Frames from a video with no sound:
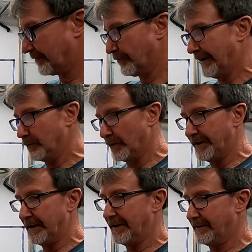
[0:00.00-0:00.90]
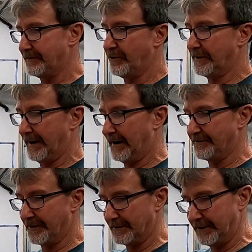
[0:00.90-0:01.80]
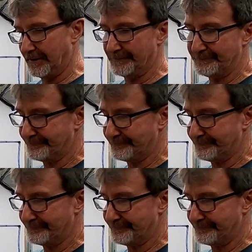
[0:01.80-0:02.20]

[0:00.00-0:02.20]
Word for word: right one in. You can out, you know,